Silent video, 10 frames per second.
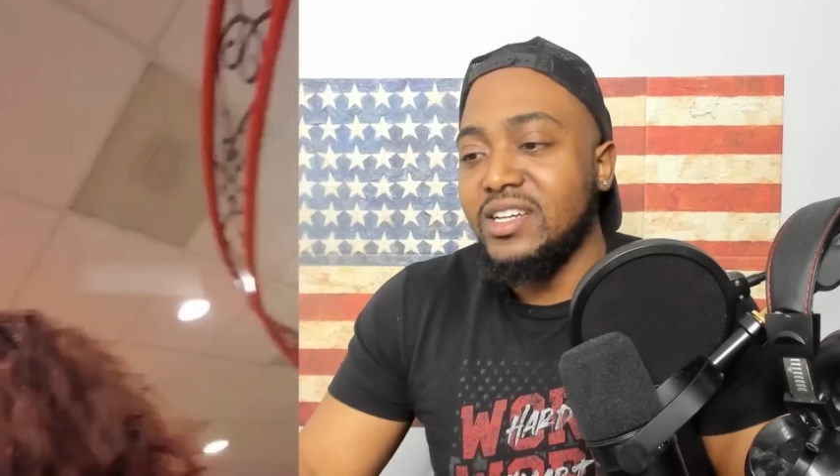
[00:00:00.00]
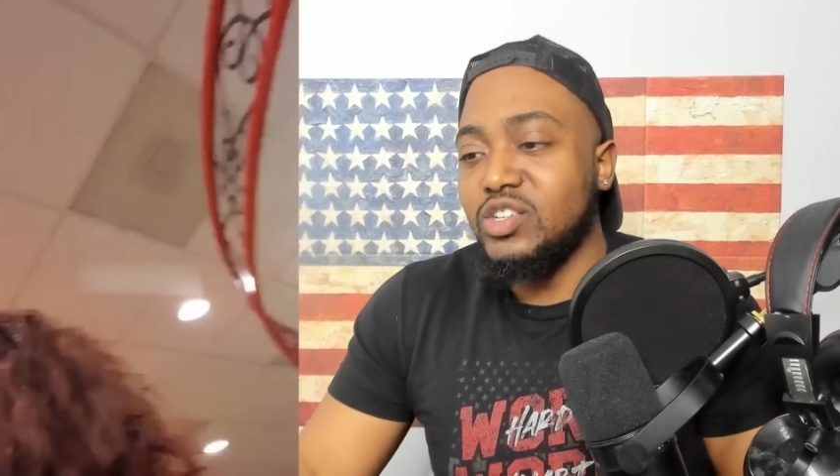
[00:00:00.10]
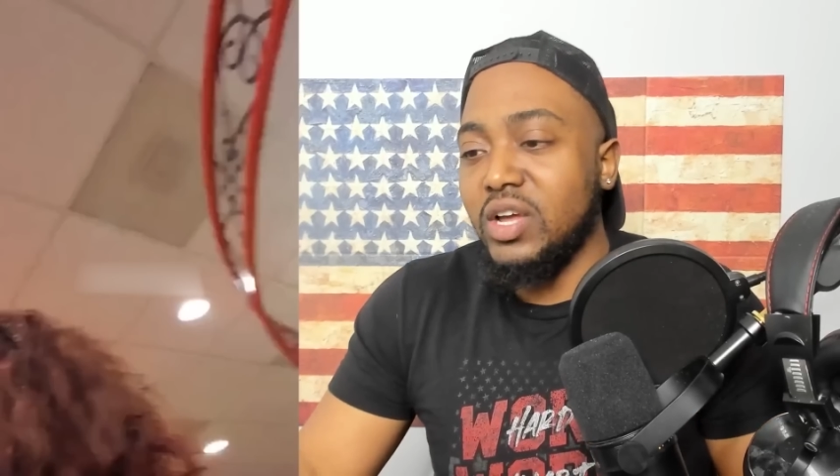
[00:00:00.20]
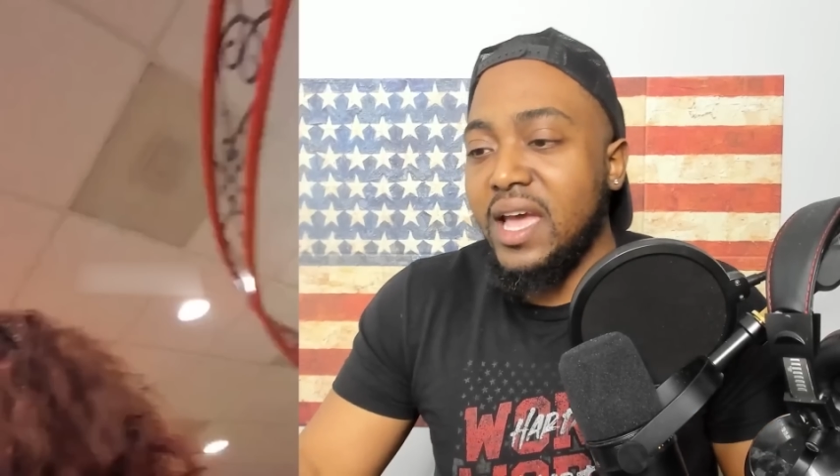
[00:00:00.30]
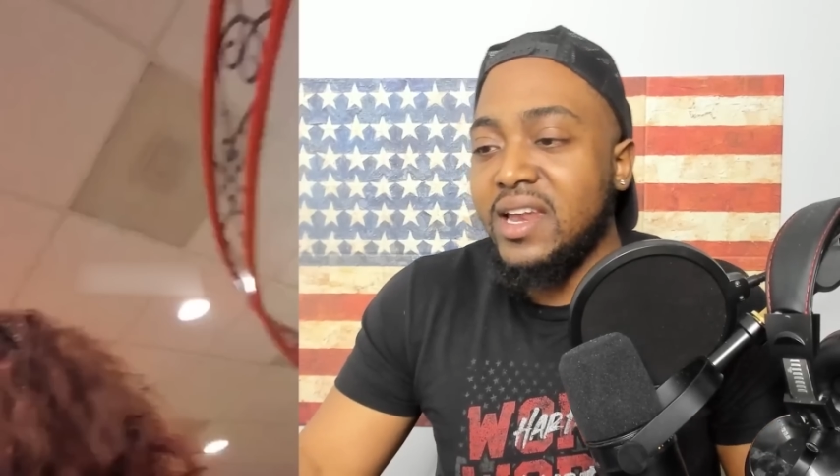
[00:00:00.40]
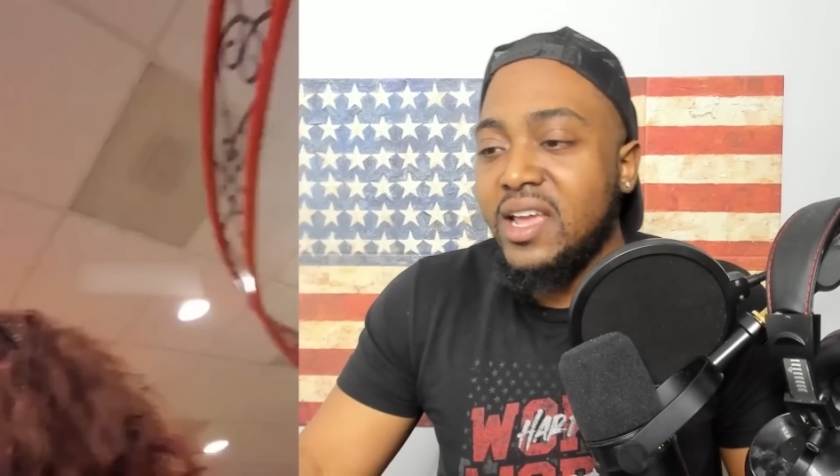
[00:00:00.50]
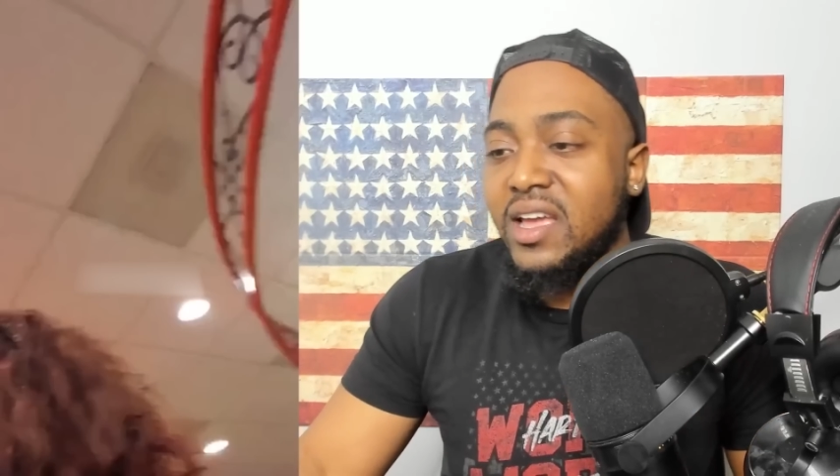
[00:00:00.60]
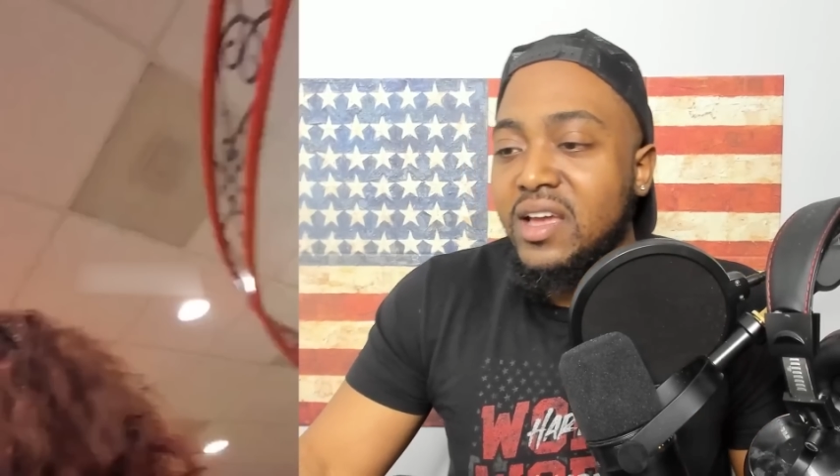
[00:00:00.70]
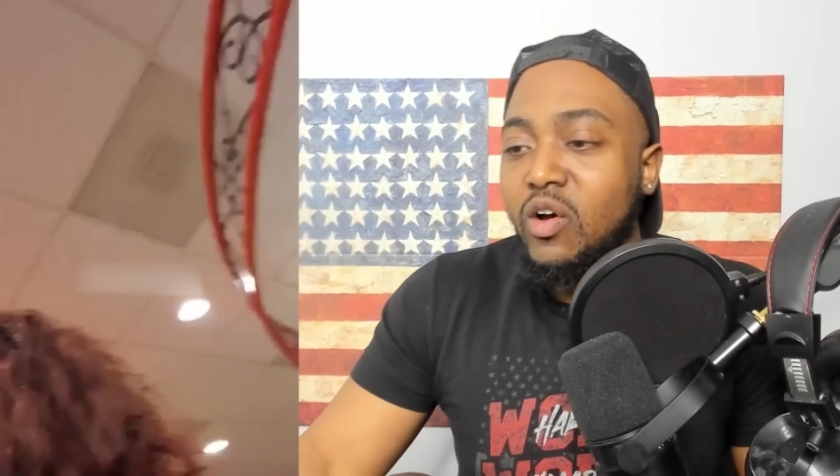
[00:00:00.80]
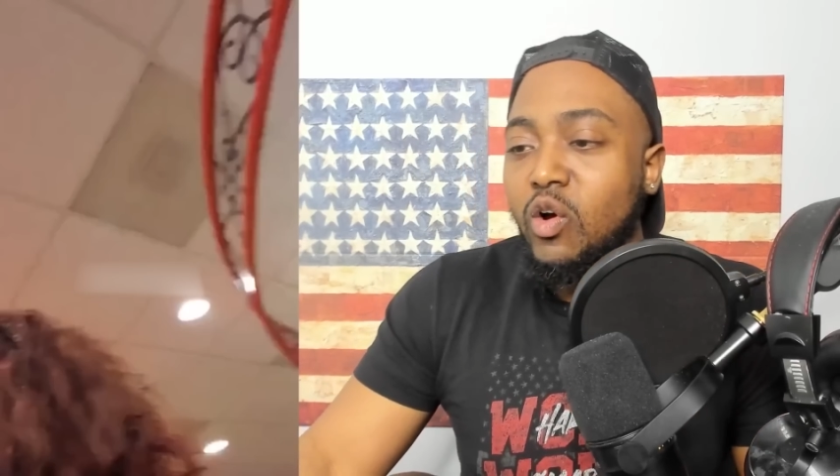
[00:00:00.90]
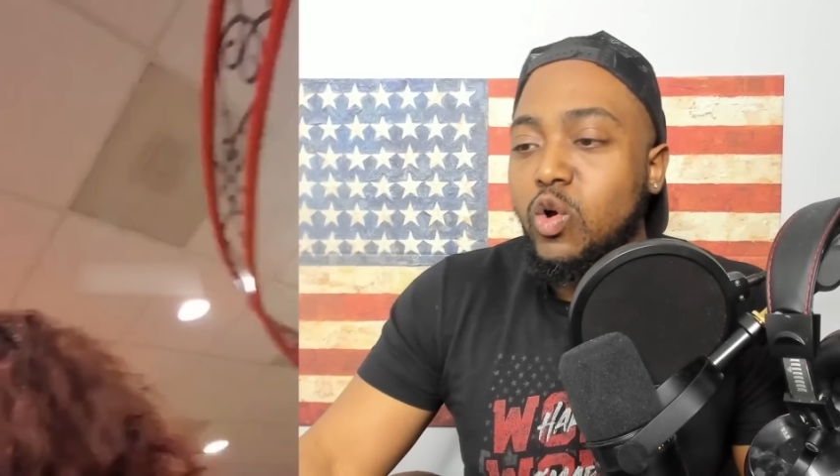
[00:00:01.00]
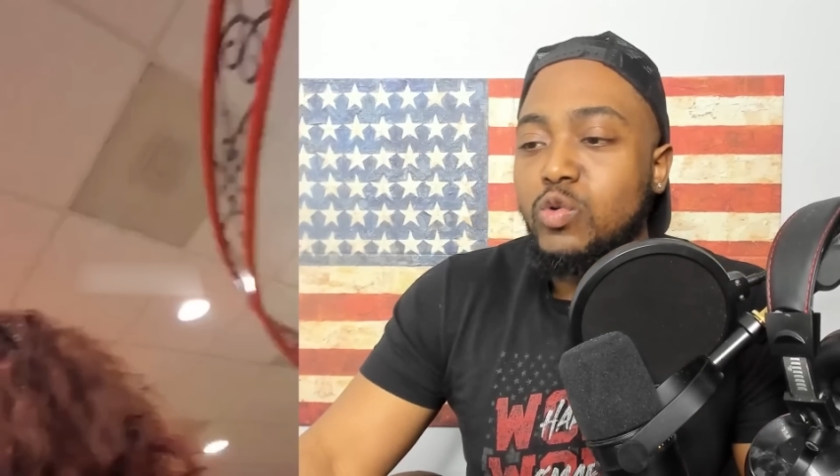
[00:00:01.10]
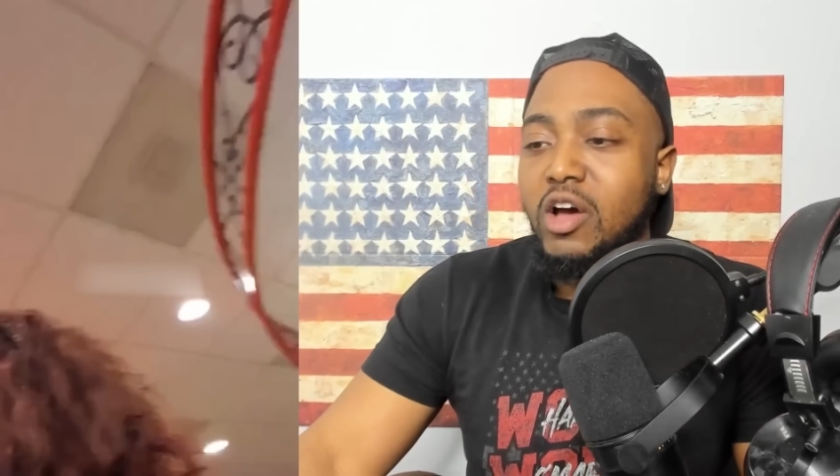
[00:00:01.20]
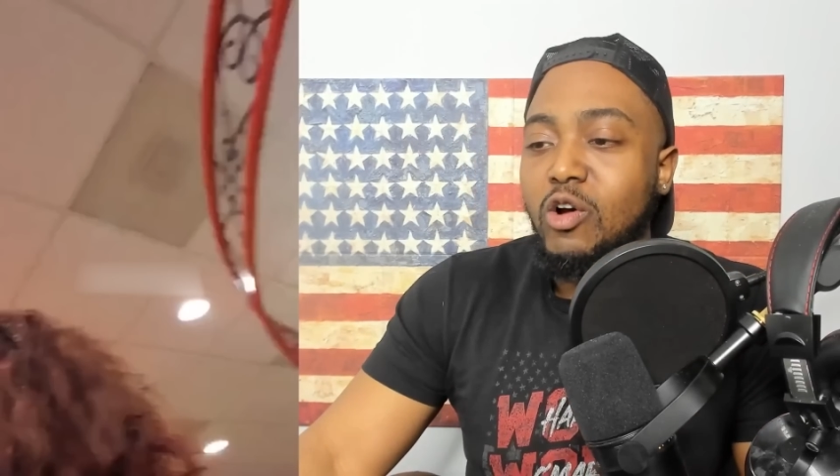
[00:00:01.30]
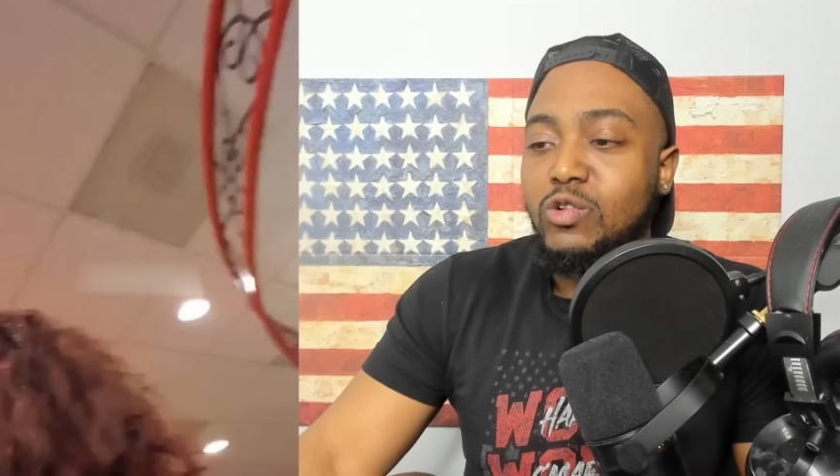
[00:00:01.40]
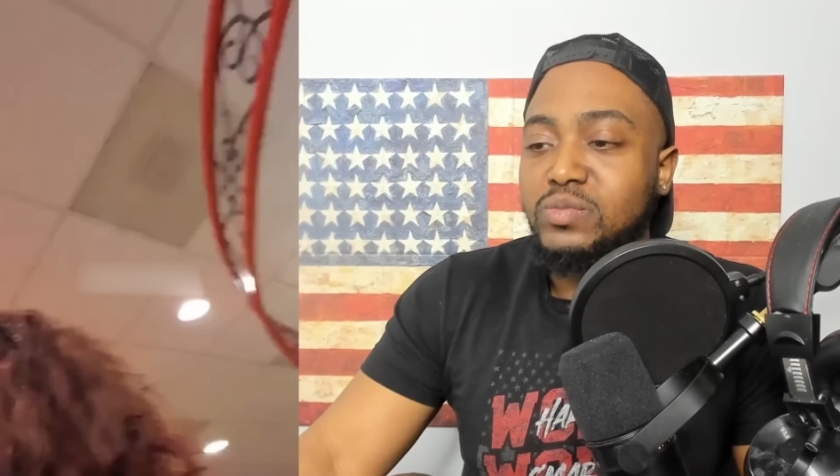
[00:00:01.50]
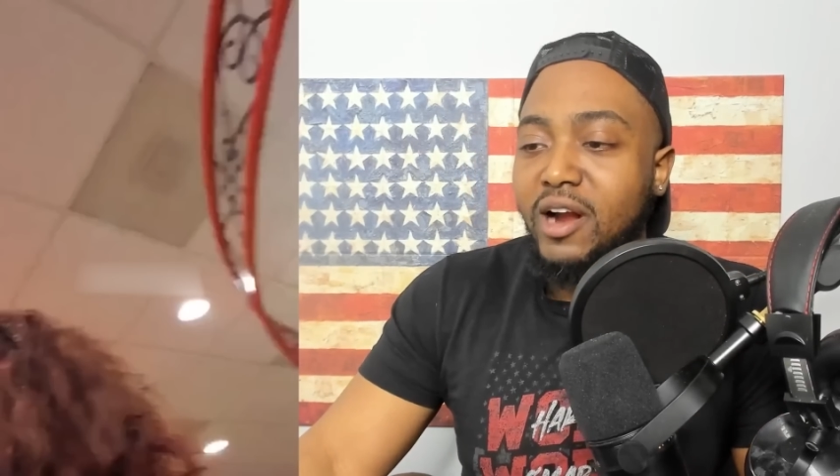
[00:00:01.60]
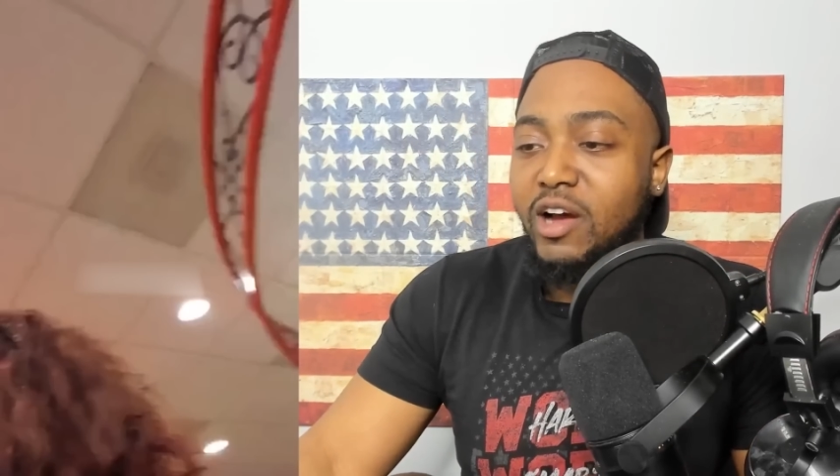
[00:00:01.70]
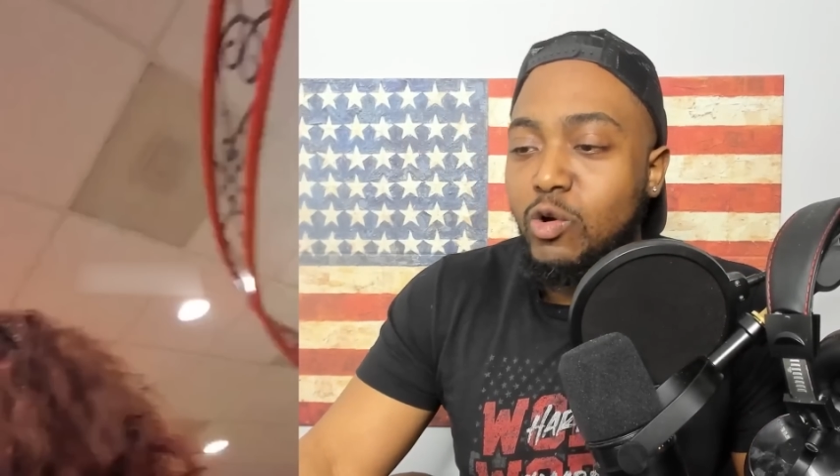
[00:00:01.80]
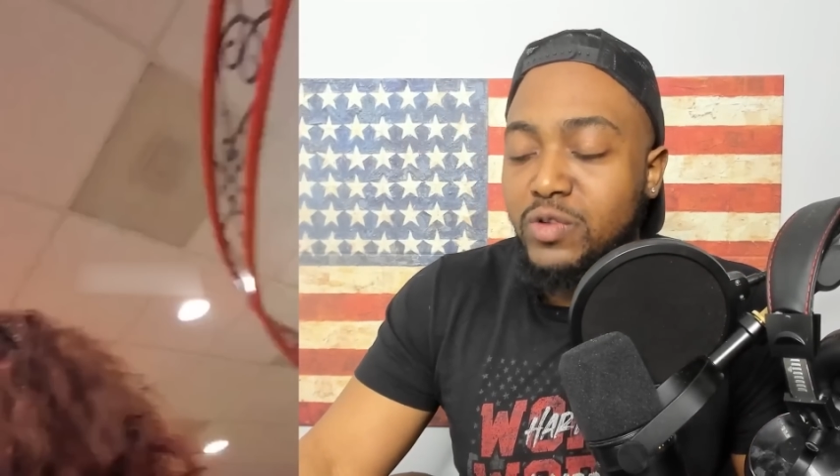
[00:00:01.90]
So again, who knows,
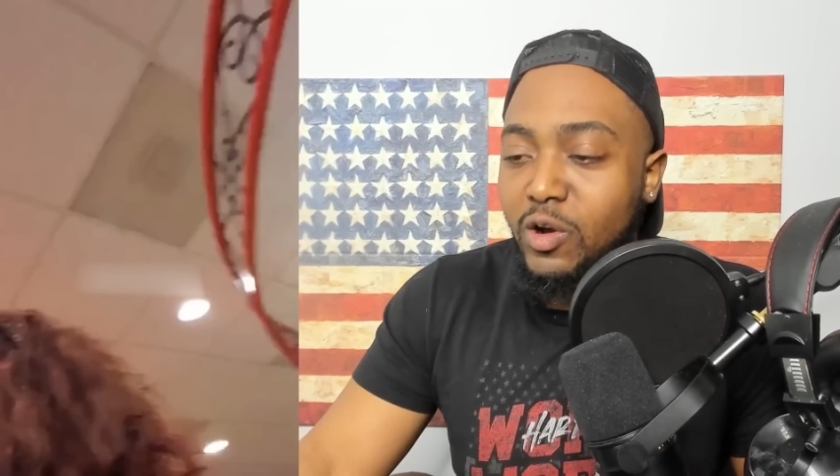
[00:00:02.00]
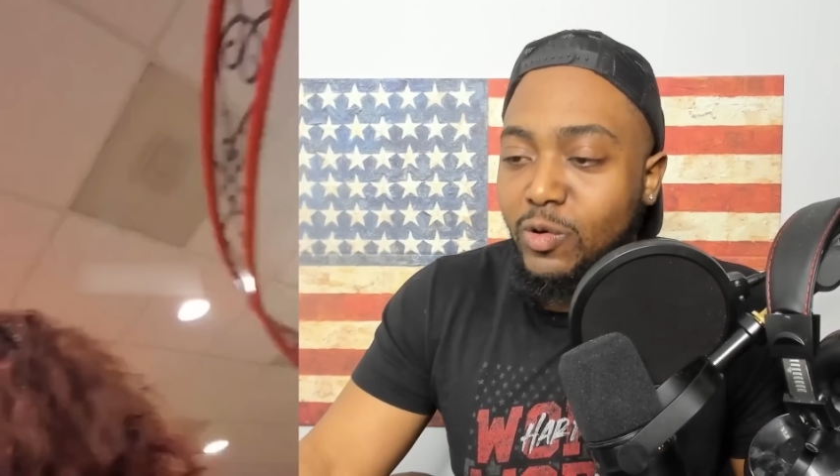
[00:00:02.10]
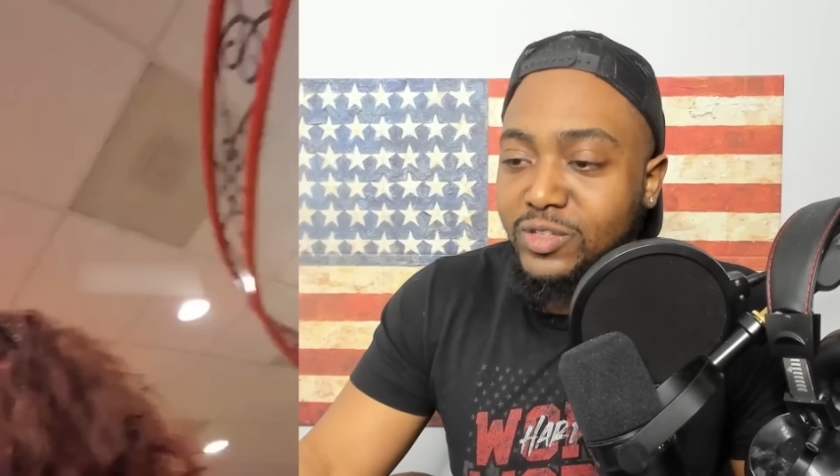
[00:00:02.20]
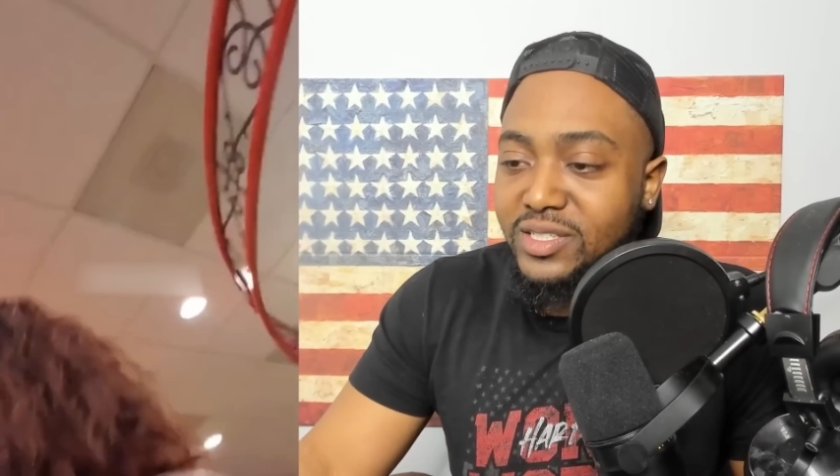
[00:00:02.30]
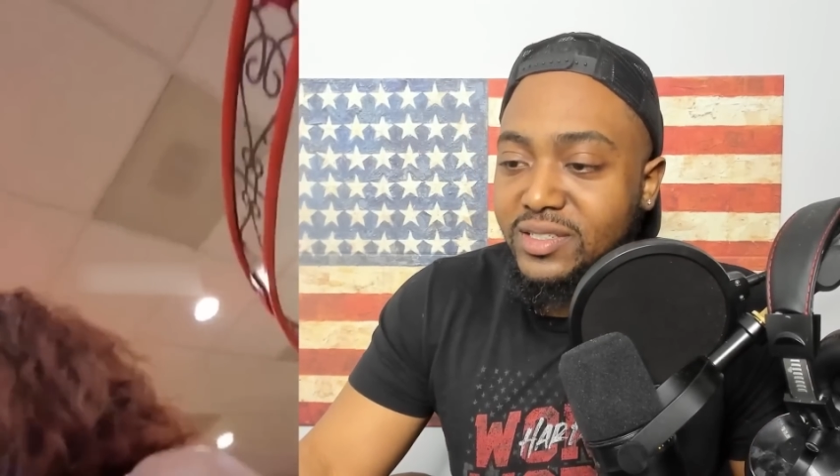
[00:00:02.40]
bro? Who knows?